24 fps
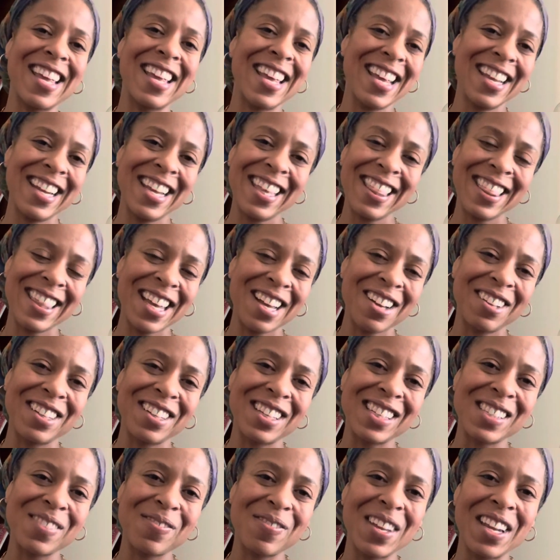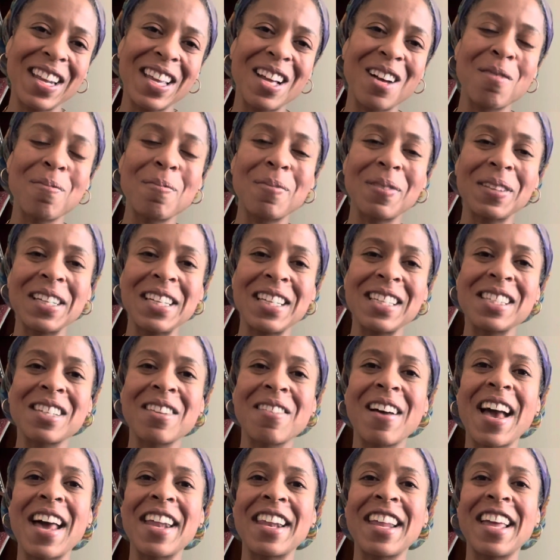anything on this video, please
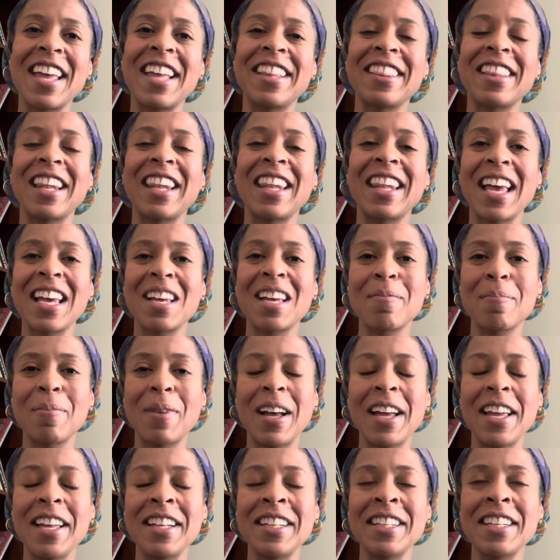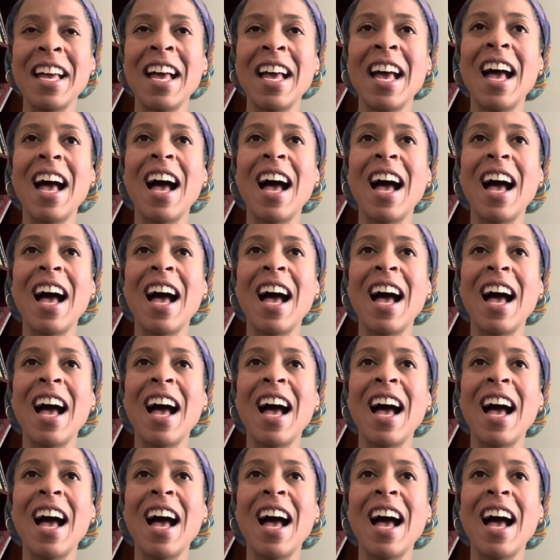go ahead and hit the like button.